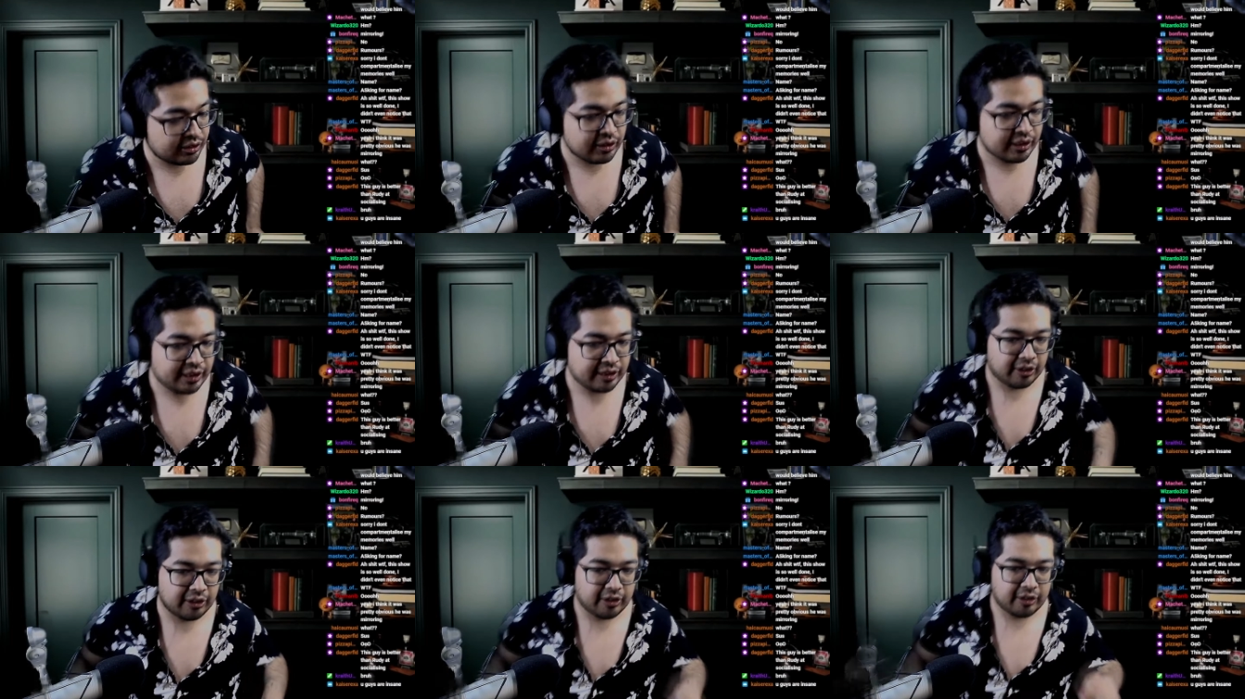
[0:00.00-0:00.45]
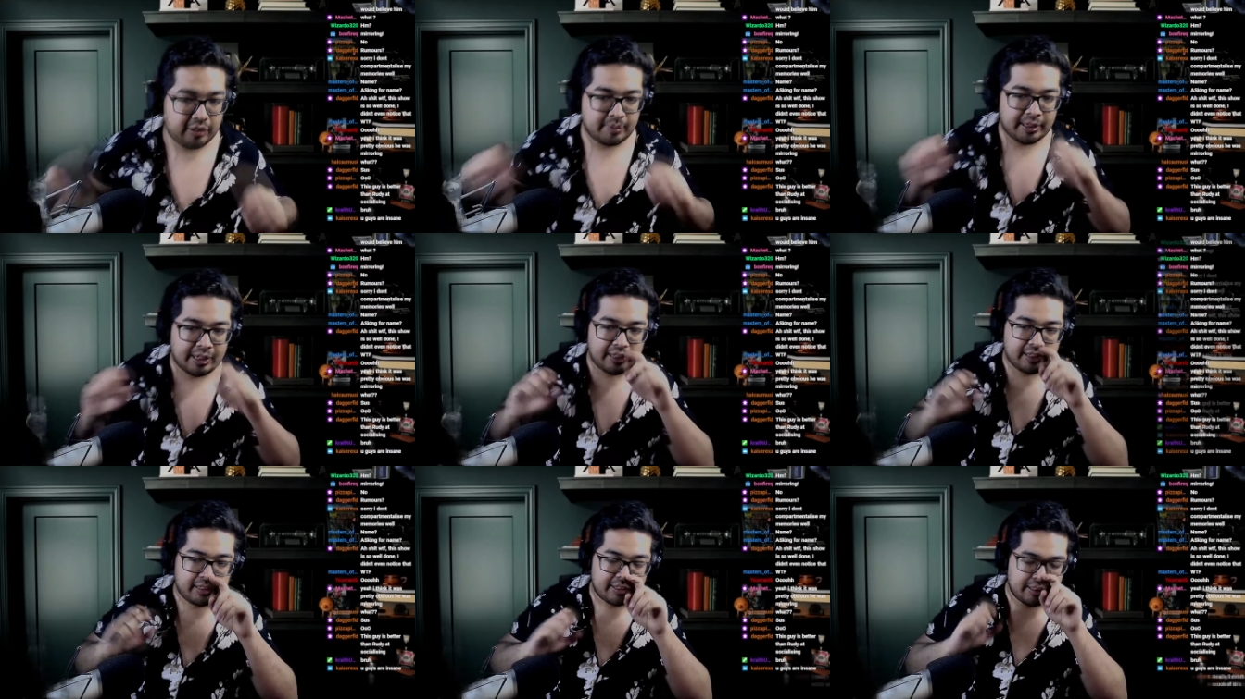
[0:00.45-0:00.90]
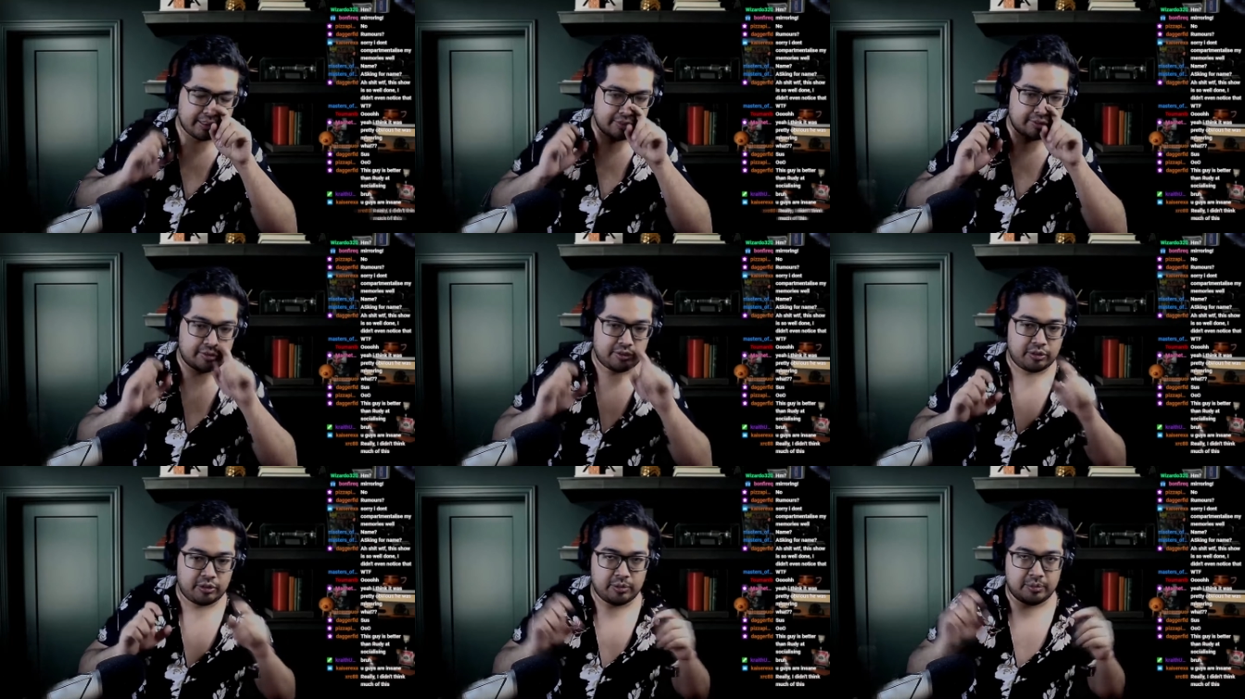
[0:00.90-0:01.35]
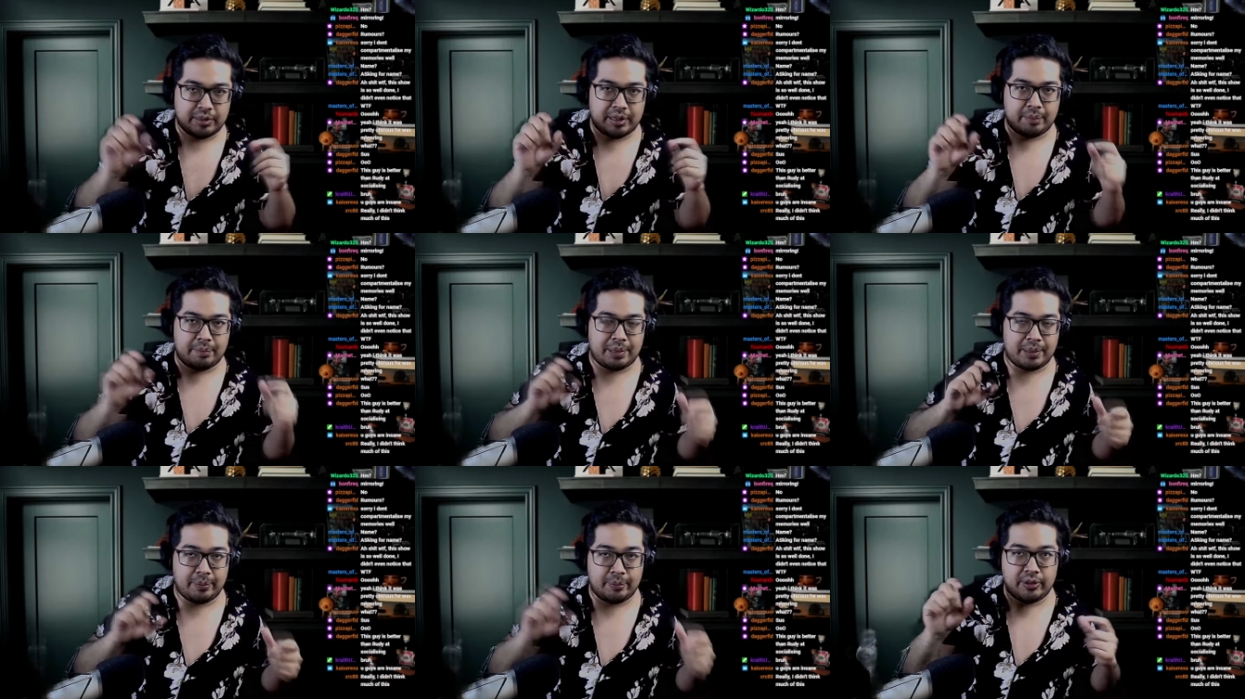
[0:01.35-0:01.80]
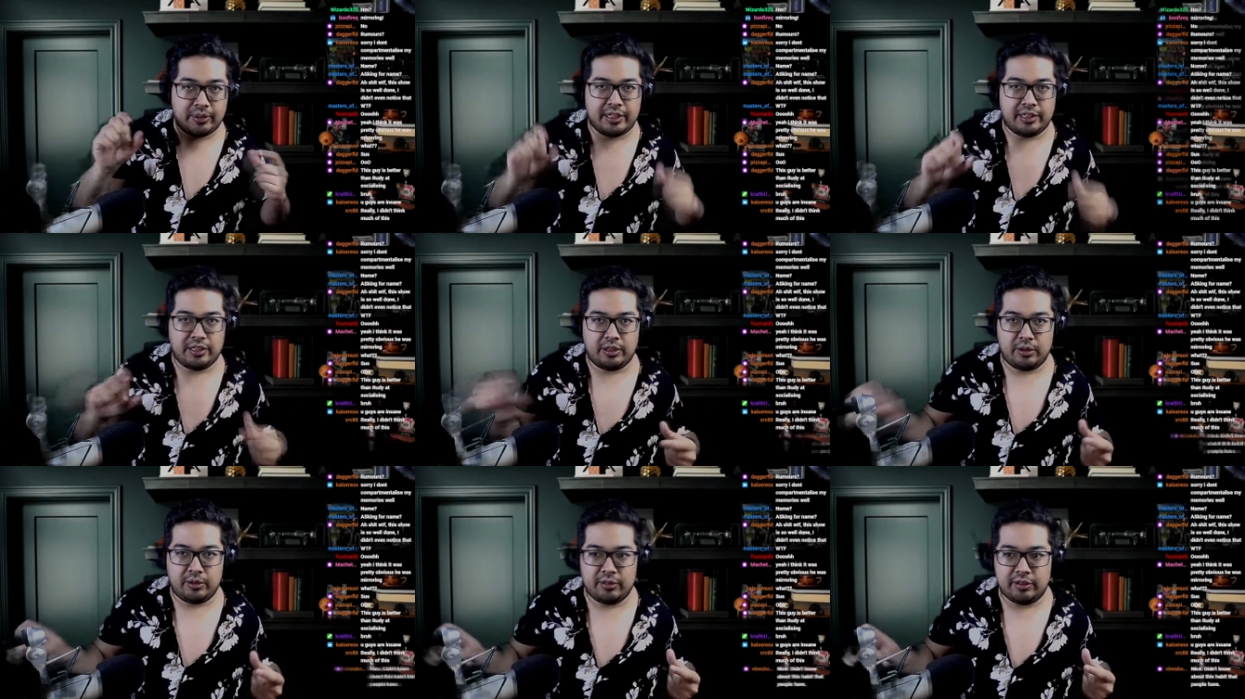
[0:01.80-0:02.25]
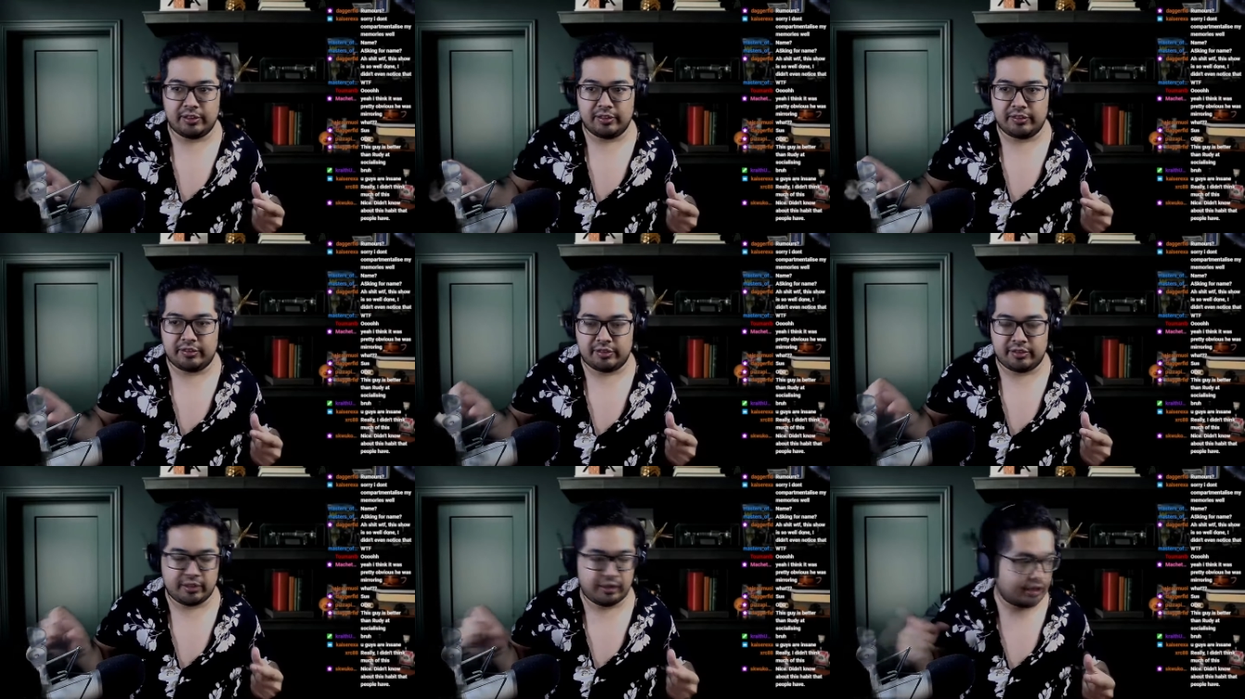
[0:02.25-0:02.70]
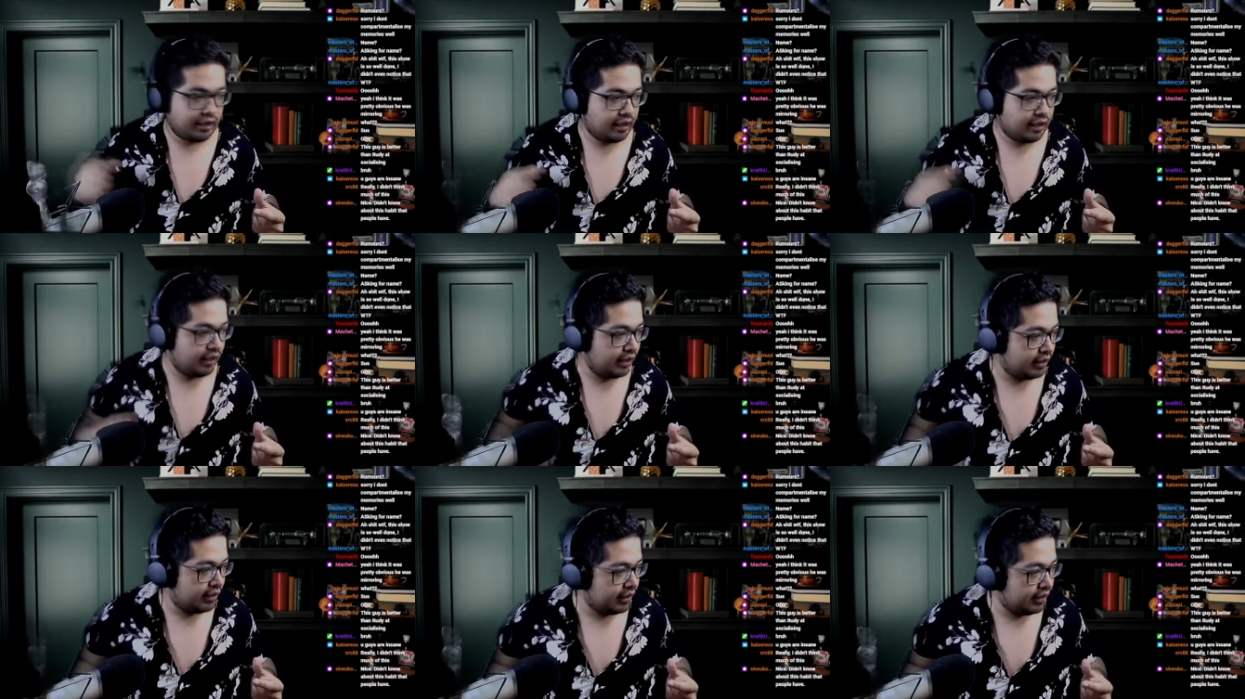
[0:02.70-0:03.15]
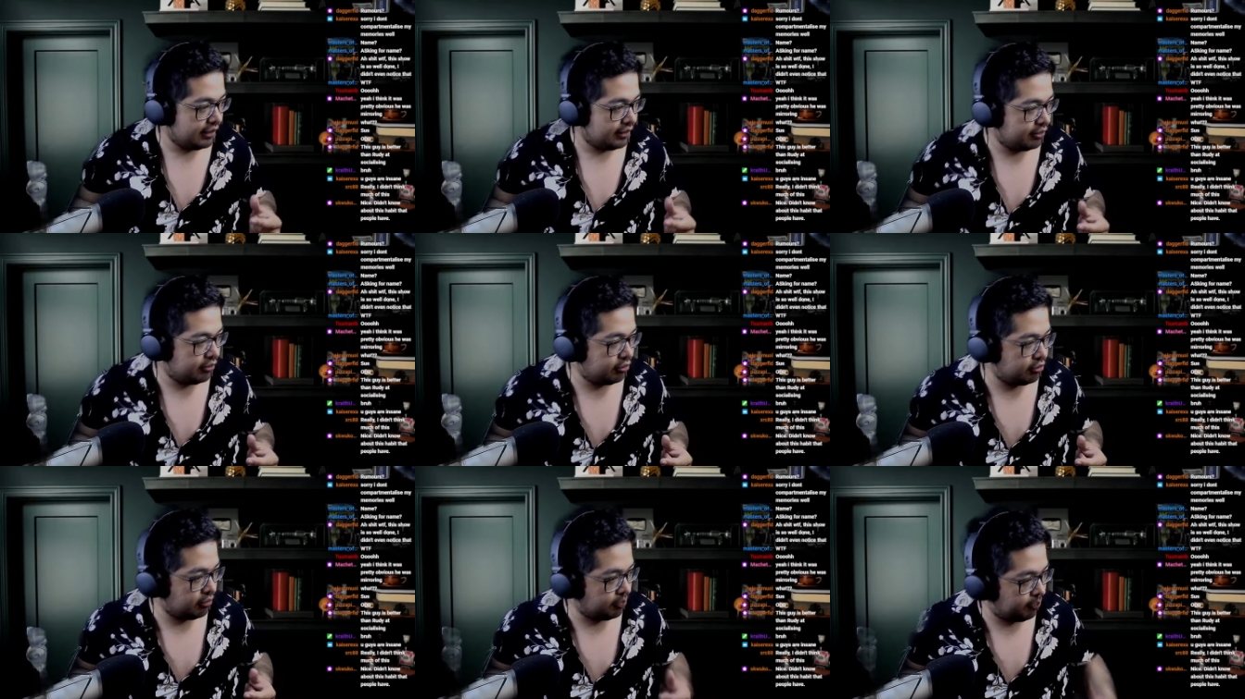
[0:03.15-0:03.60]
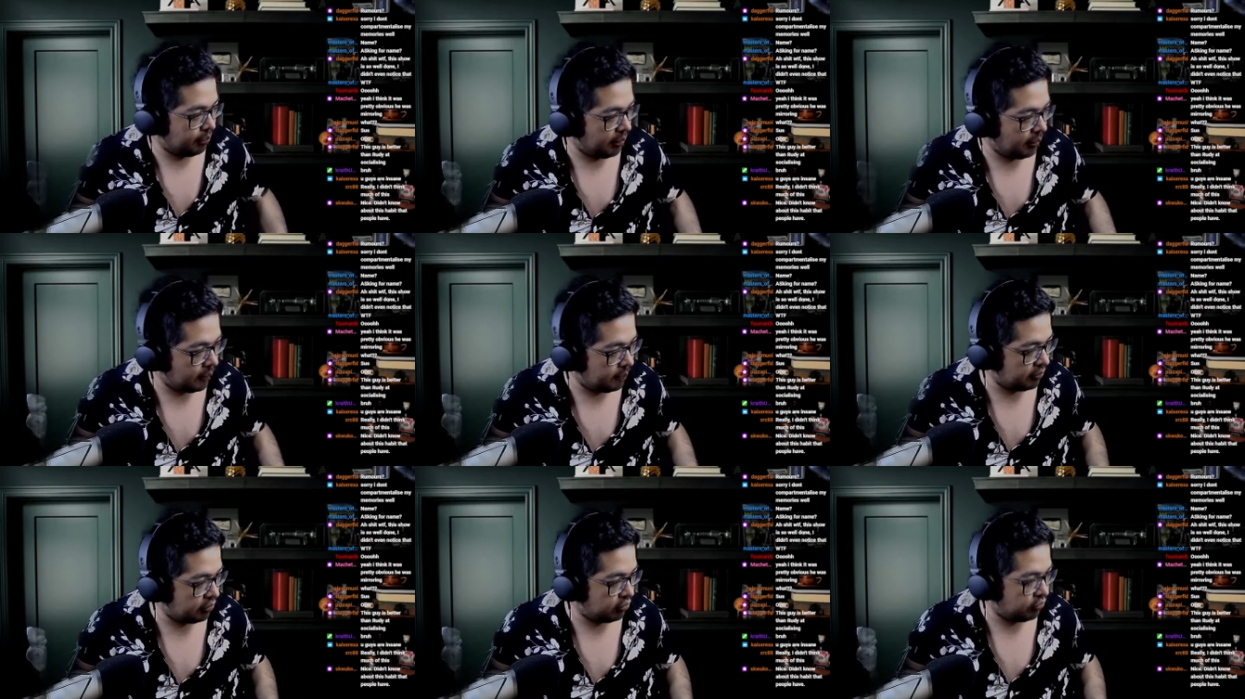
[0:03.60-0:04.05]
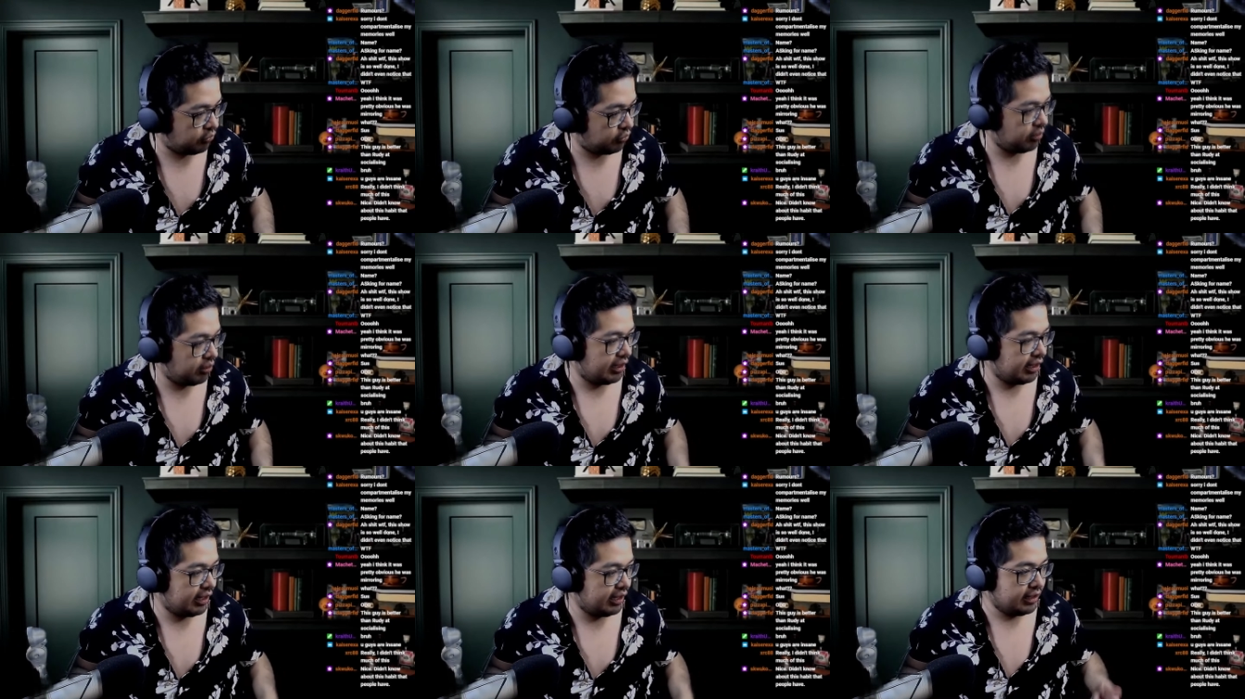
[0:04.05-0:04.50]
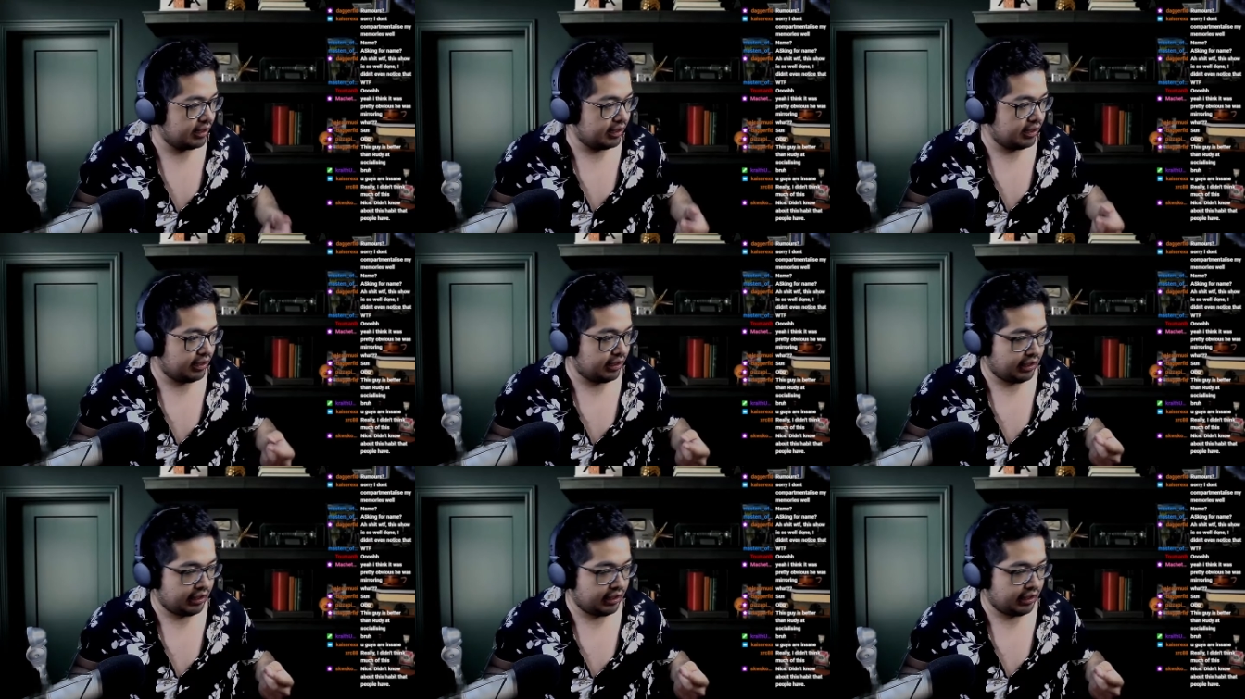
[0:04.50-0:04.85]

you can automatically assume that people that do this, there's a purpose for it.